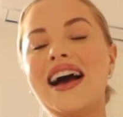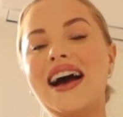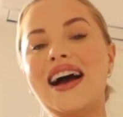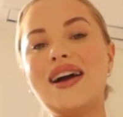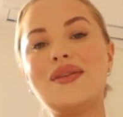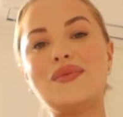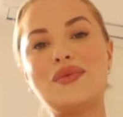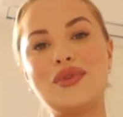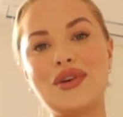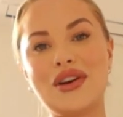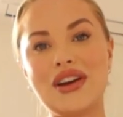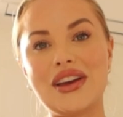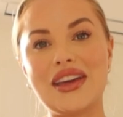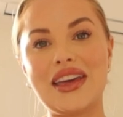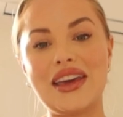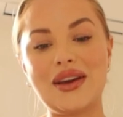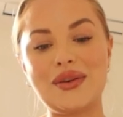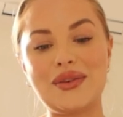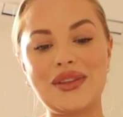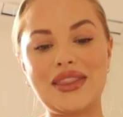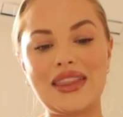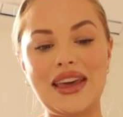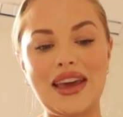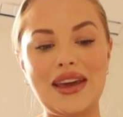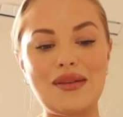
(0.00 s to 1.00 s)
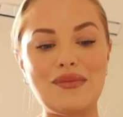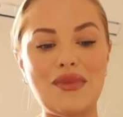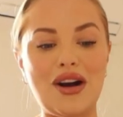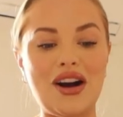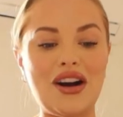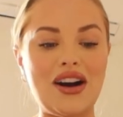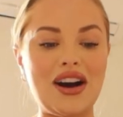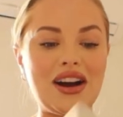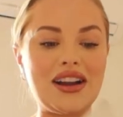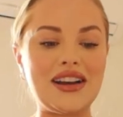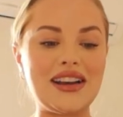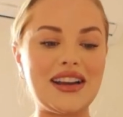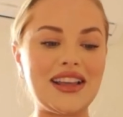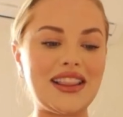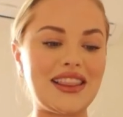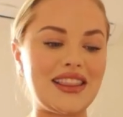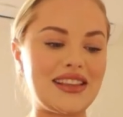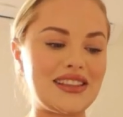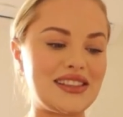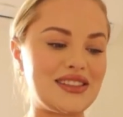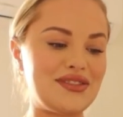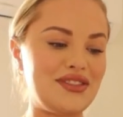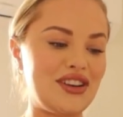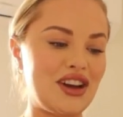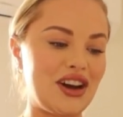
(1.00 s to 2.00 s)
I'm working with them on
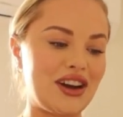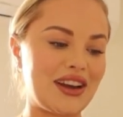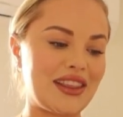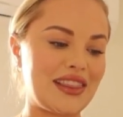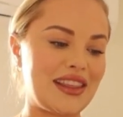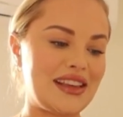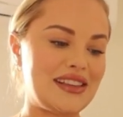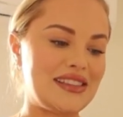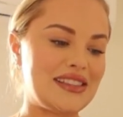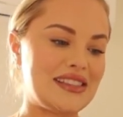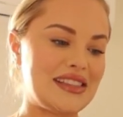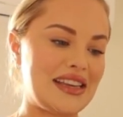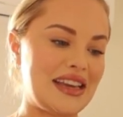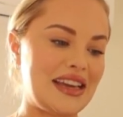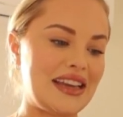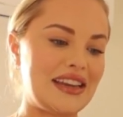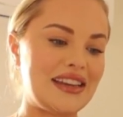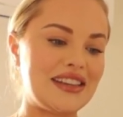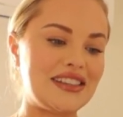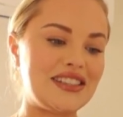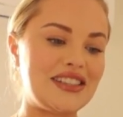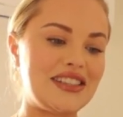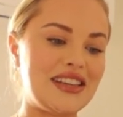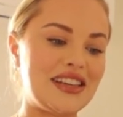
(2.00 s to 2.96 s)
this vlog, and they said,